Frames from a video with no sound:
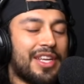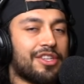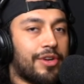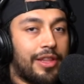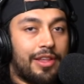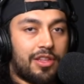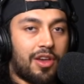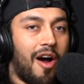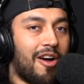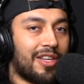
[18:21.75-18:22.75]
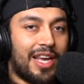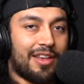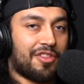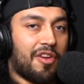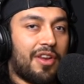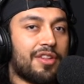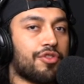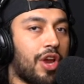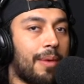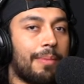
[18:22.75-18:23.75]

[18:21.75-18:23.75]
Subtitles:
entering these contests on Instagram.